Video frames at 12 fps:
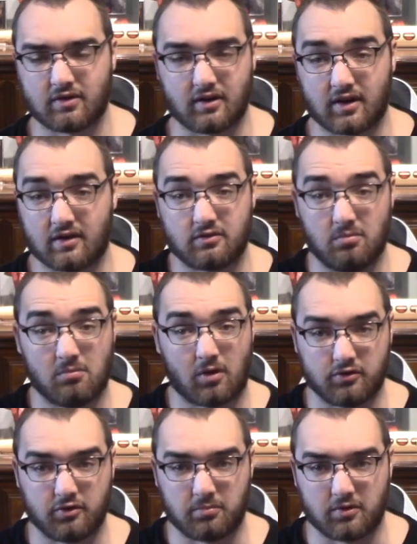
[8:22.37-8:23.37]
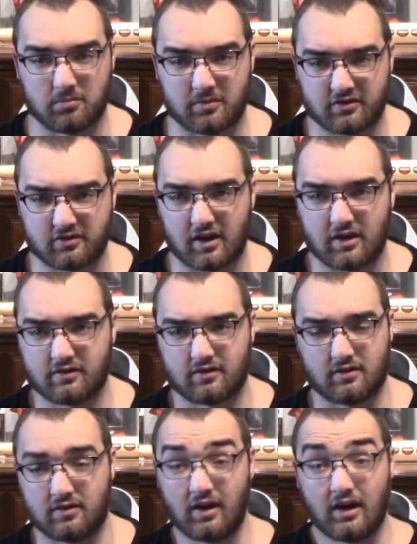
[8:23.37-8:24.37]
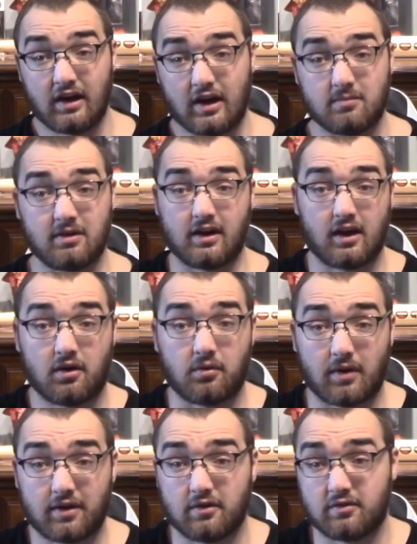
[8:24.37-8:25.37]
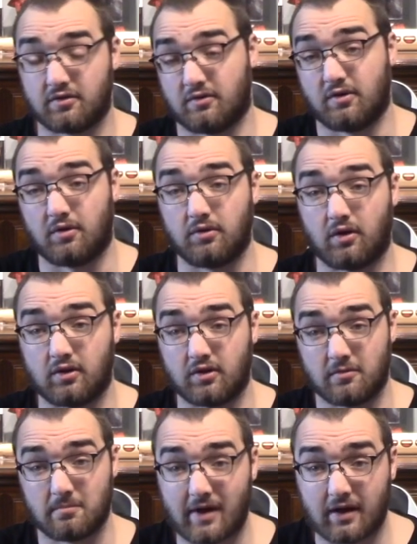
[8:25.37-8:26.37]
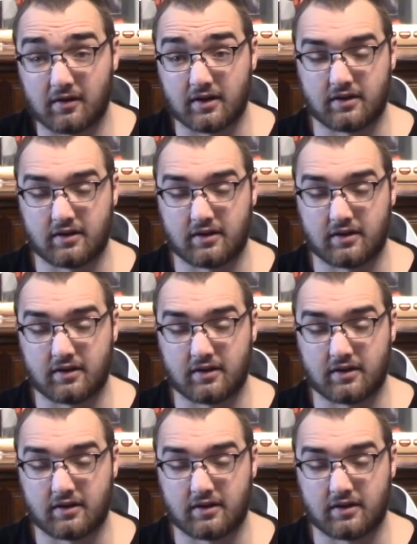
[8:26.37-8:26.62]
I guess, multiple mistakes, and him and Gail Weathers are no longer married,